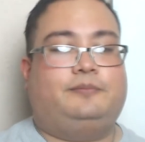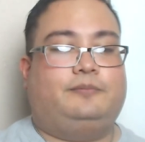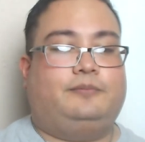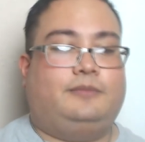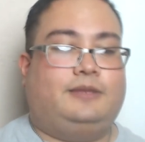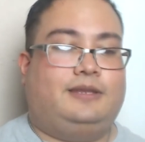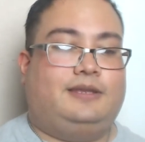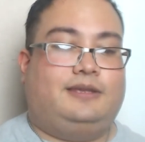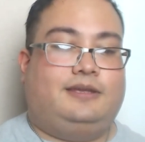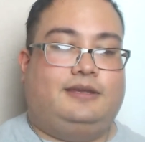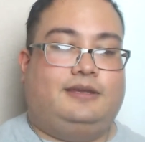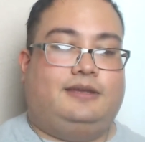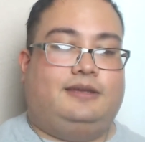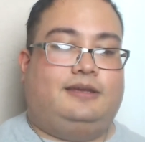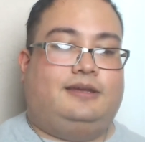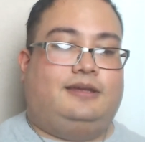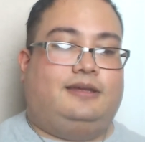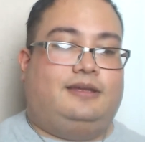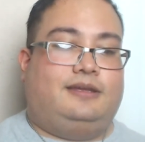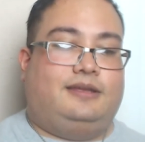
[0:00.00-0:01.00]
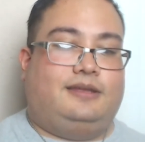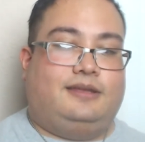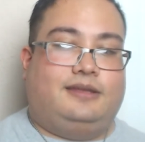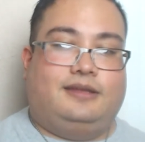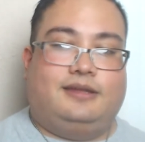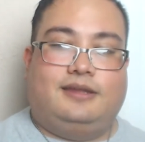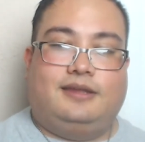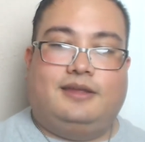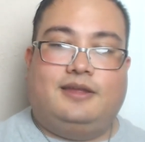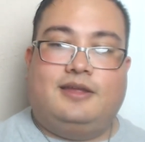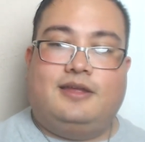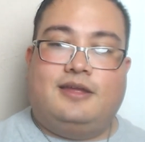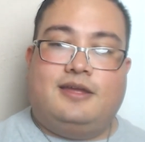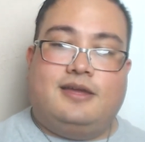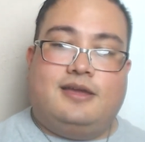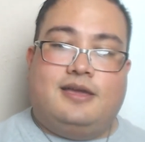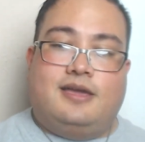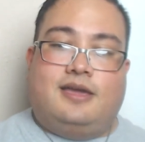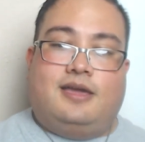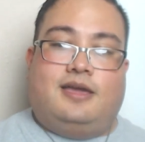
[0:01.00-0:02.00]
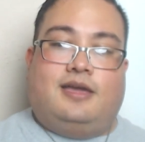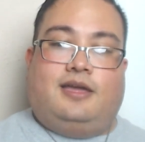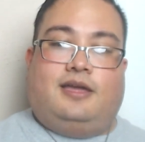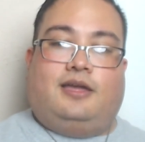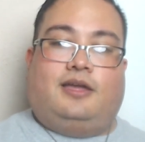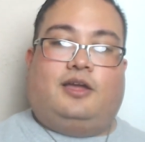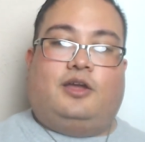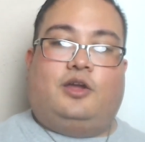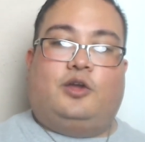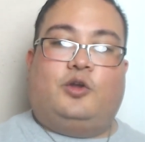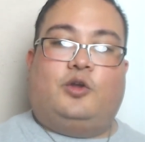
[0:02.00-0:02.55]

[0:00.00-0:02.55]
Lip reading: (silence)